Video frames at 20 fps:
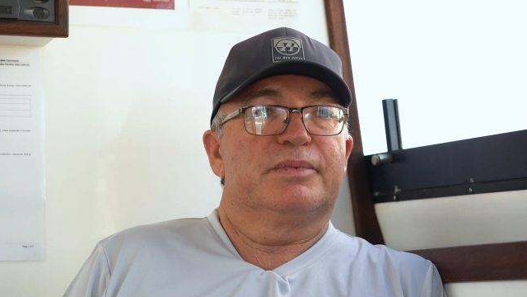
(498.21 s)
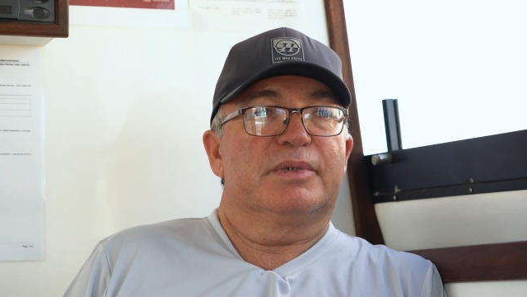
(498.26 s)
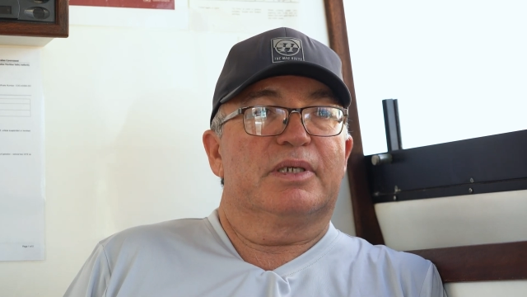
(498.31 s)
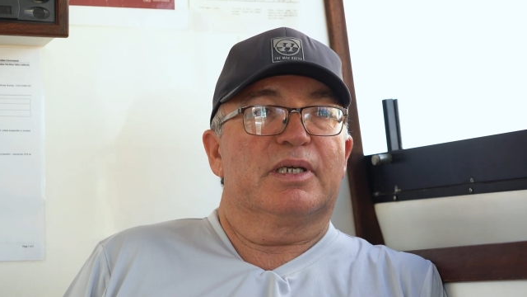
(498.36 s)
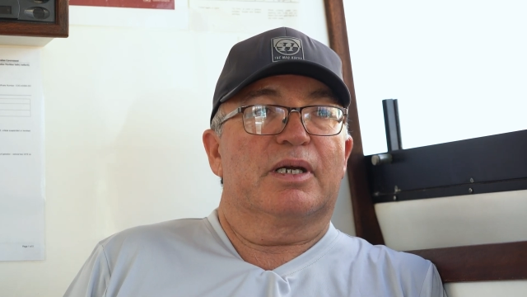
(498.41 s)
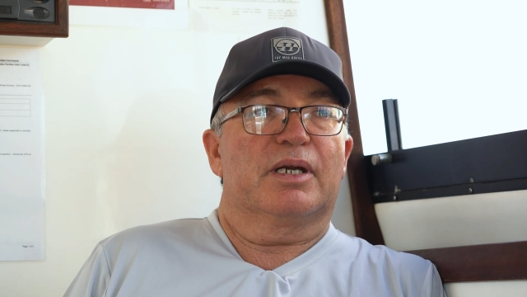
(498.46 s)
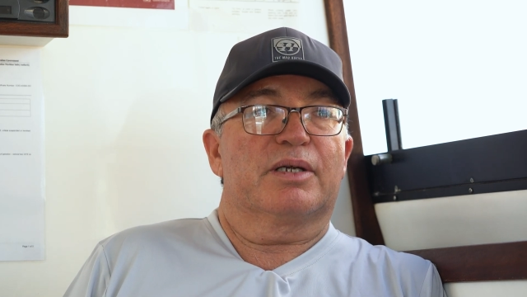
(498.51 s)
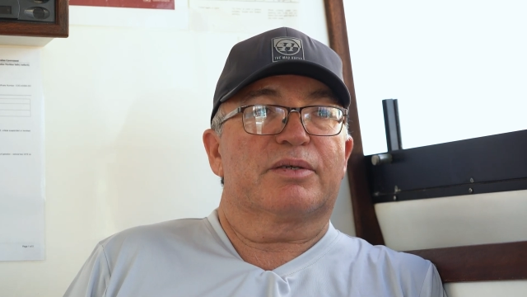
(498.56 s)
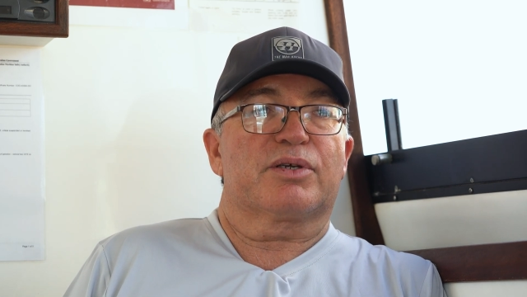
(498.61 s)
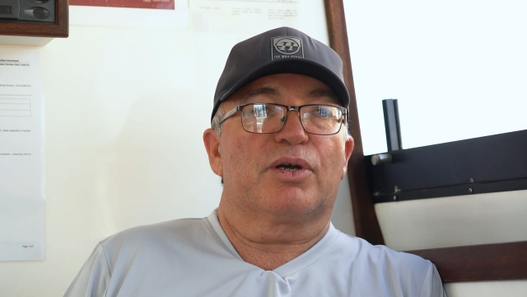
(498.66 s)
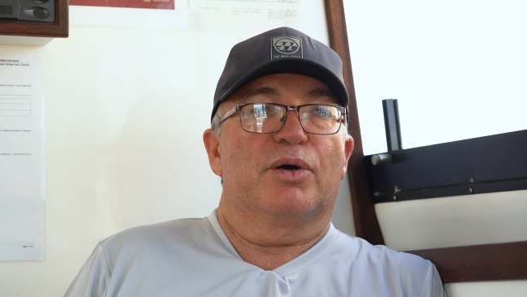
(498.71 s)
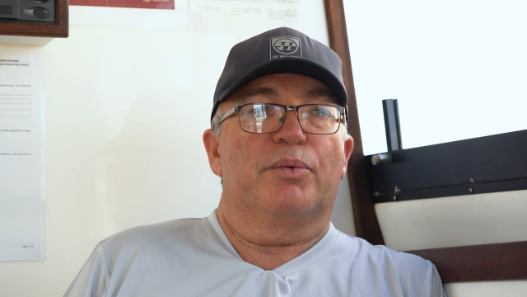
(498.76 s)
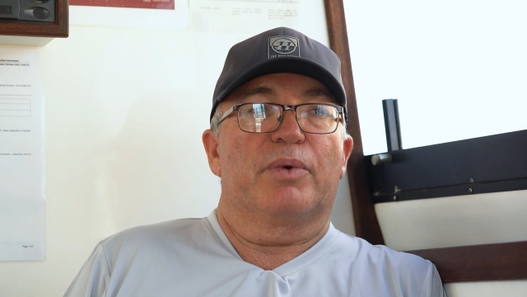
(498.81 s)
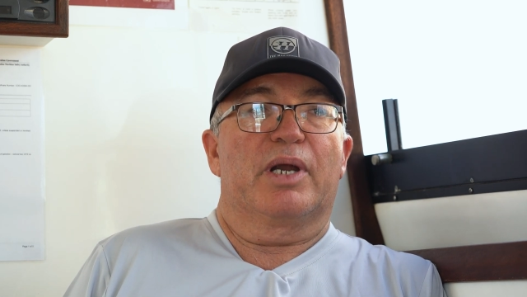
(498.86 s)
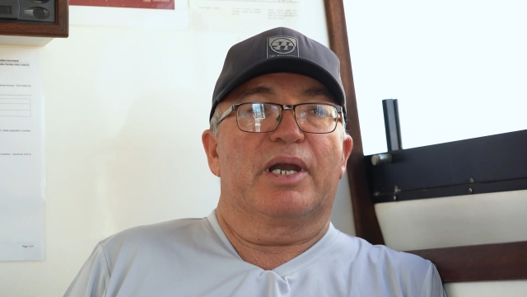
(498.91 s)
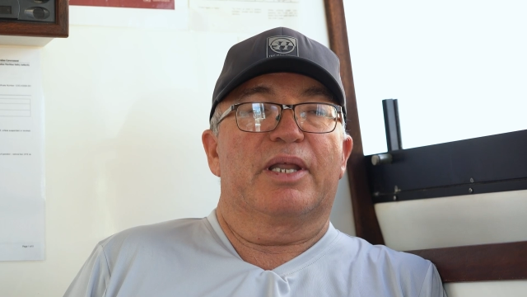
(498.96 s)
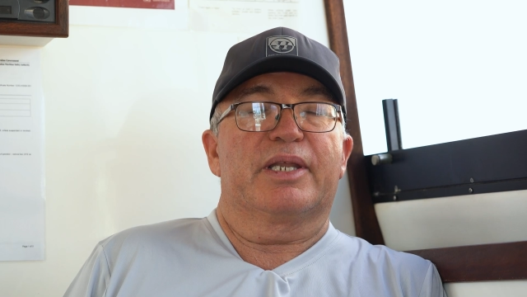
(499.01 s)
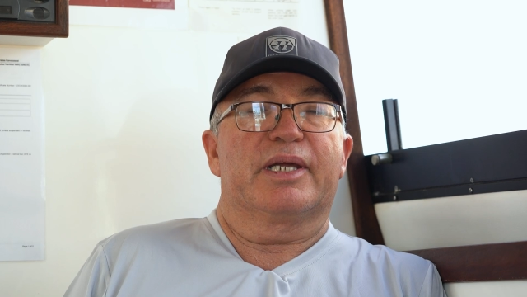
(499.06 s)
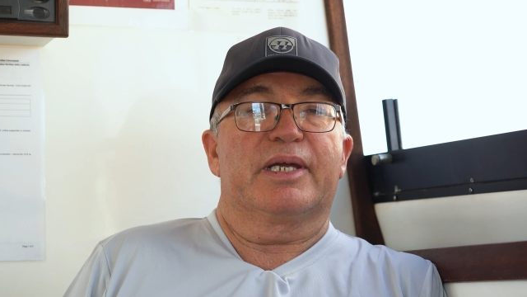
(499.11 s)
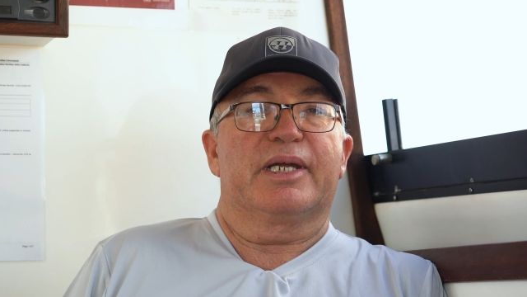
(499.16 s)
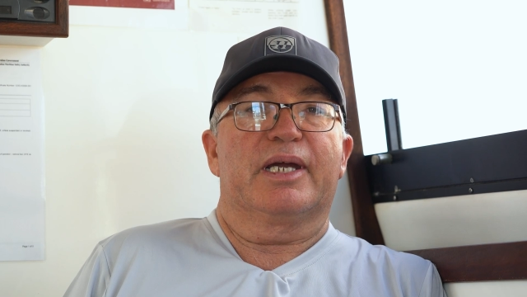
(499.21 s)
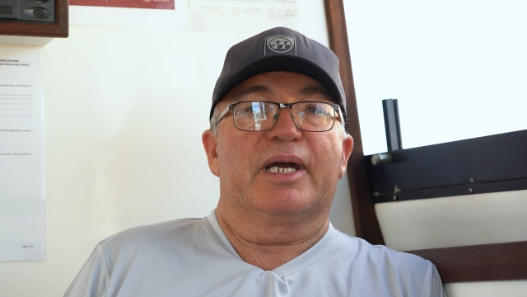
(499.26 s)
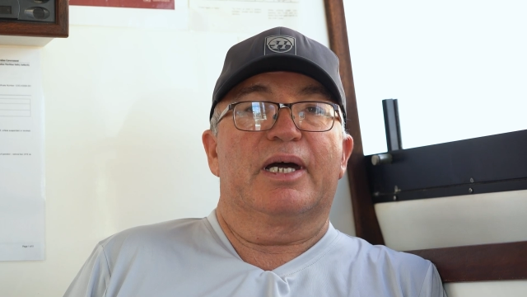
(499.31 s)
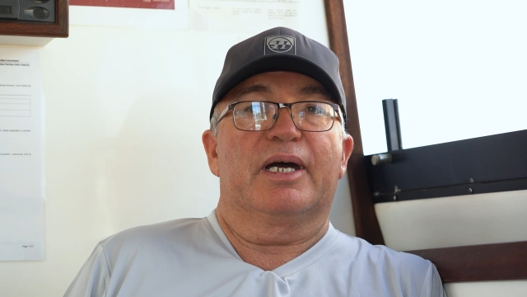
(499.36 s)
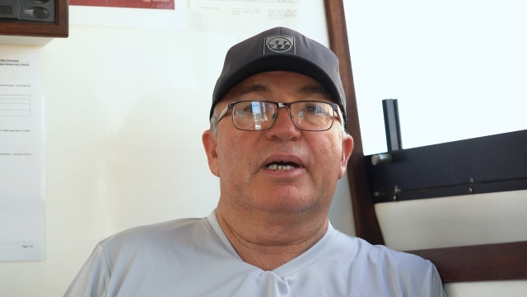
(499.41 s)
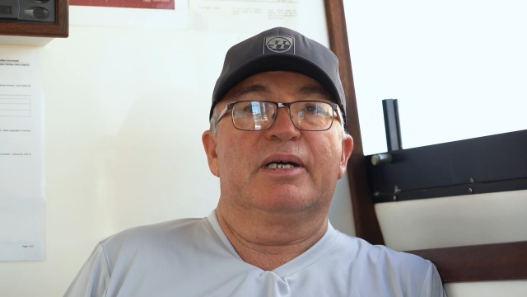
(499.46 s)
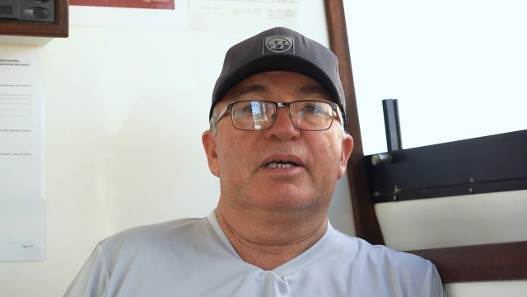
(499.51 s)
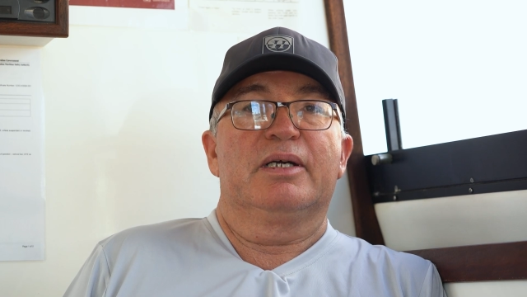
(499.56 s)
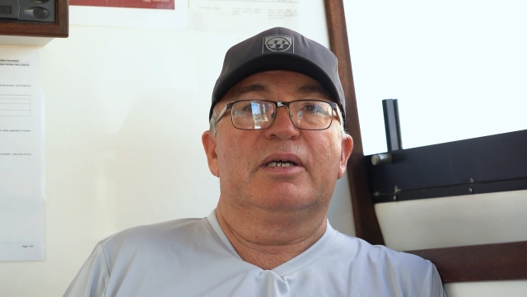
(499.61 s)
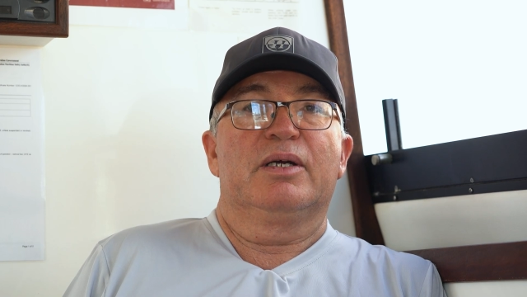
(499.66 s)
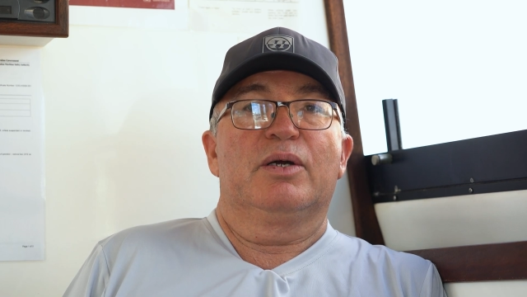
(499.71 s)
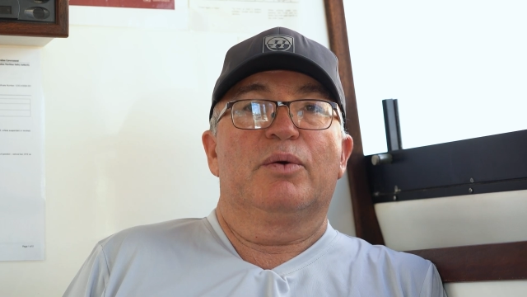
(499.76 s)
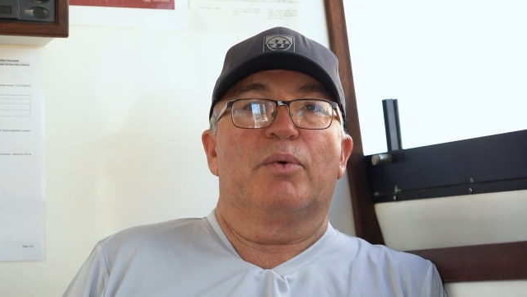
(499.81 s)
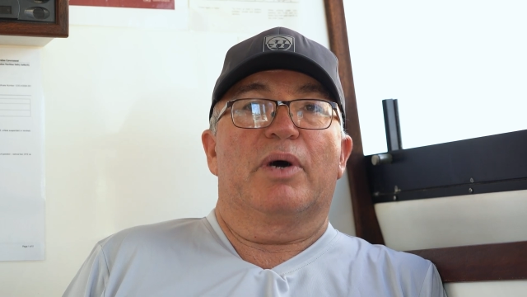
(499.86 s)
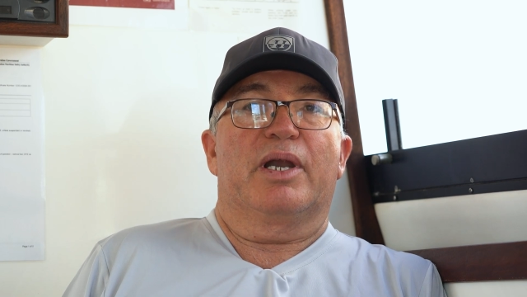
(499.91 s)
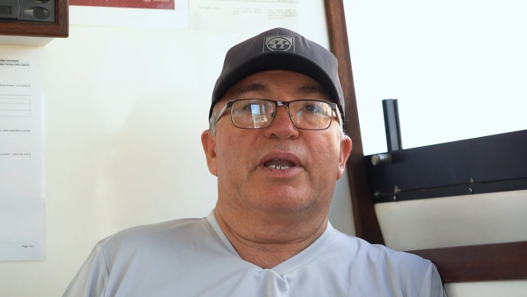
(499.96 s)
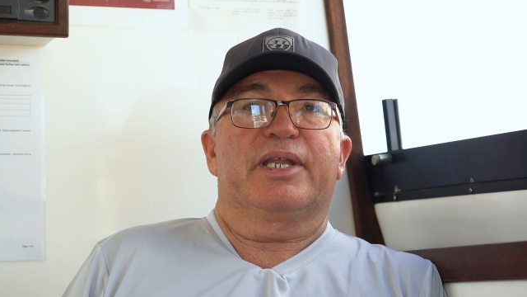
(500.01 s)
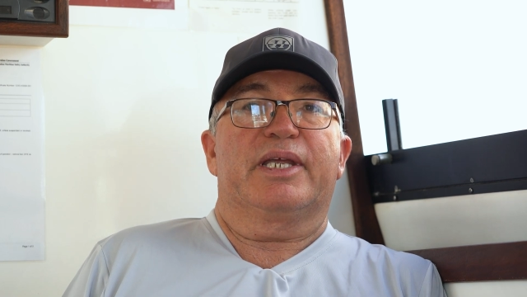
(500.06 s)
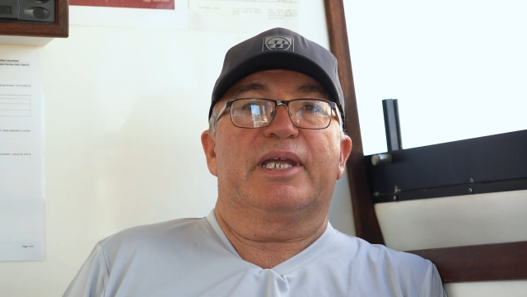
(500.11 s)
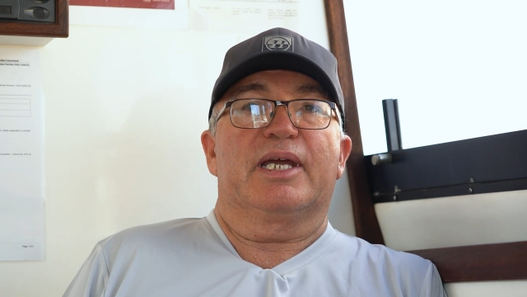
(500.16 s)
I got one of
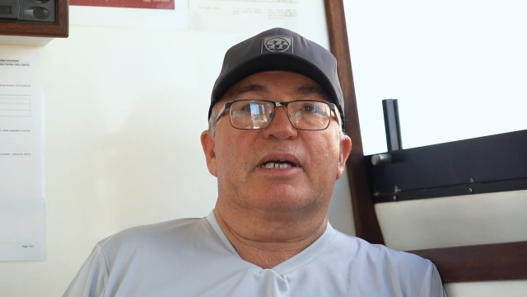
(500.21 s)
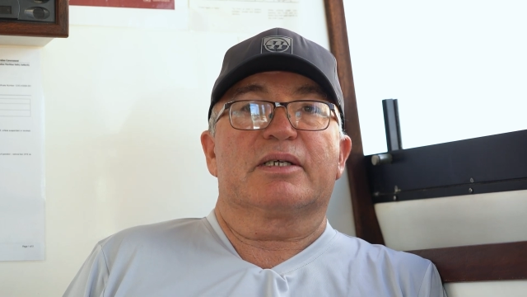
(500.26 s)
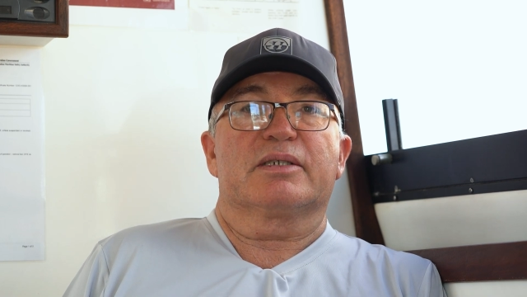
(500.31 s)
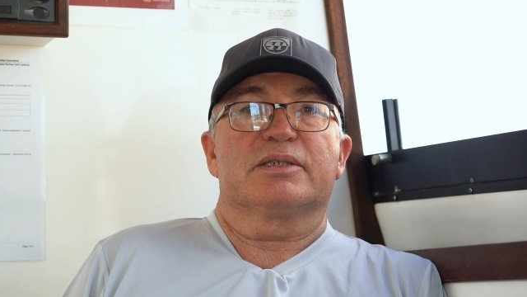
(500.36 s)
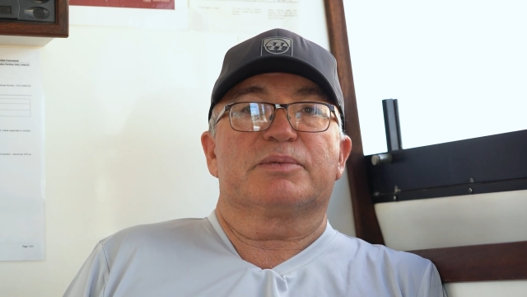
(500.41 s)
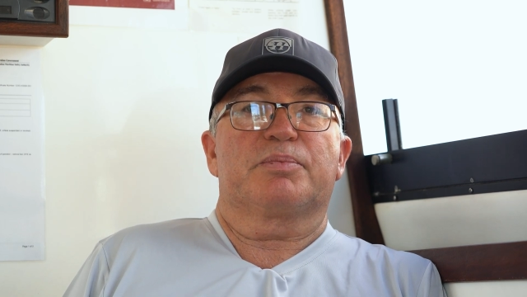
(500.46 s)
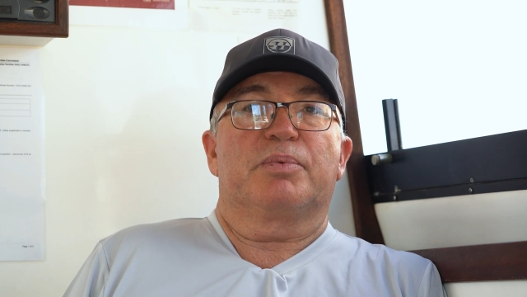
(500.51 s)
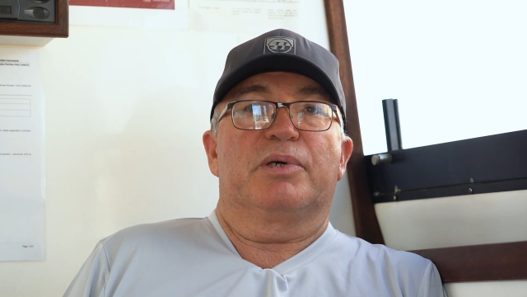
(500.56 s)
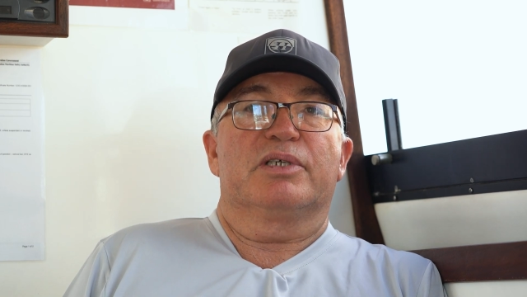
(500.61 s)
the youngest